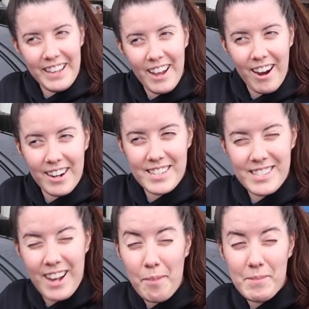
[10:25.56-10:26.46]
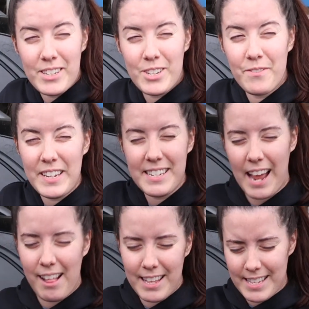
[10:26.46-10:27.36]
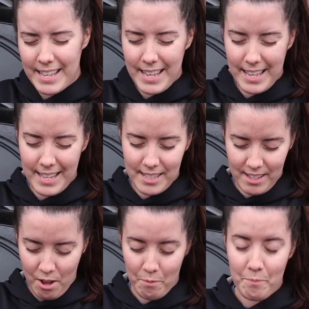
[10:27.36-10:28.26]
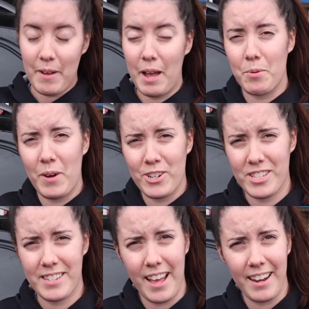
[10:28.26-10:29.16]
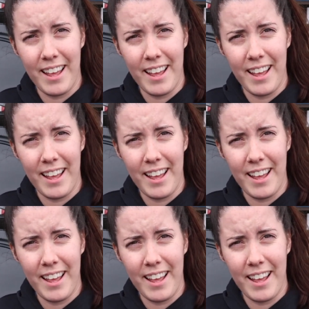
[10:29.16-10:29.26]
We are stopped to feed Dallas. It is, oh, I have a watch on.